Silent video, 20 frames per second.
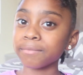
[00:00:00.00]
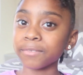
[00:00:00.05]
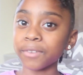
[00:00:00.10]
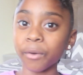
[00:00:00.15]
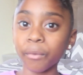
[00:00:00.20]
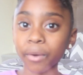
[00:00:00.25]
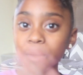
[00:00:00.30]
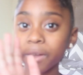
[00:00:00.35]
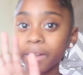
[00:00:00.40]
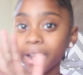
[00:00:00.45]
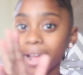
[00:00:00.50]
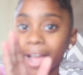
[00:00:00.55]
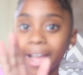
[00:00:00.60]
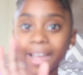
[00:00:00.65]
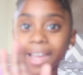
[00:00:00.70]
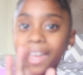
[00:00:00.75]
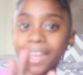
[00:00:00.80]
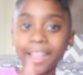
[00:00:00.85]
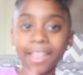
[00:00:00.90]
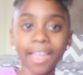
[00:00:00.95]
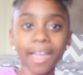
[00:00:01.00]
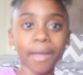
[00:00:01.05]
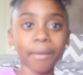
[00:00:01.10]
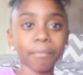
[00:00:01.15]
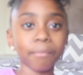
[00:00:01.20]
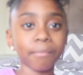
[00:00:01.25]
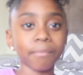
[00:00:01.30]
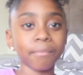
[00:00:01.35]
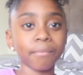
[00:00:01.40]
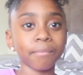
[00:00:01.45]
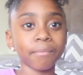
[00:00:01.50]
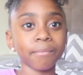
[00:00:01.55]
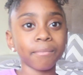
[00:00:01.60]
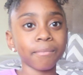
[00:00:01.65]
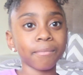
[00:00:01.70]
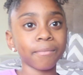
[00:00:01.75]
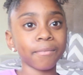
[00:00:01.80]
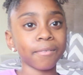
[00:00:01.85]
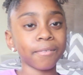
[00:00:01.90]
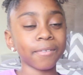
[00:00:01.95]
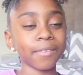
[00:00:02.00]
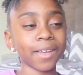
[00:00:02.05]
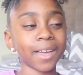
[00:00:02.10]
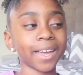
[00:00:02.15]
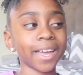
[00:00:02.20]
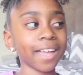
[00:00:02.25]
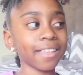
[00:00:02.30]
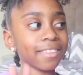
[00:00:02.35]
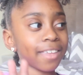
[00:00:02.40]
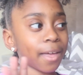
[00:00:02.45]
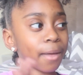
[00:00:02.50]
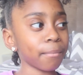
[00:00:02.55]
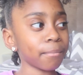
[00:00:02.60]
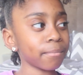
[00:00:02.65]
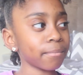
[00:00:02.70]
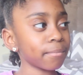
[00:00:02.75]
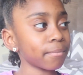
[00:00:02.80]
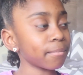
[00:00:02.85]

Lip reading: Don't worry, I got time. I got time.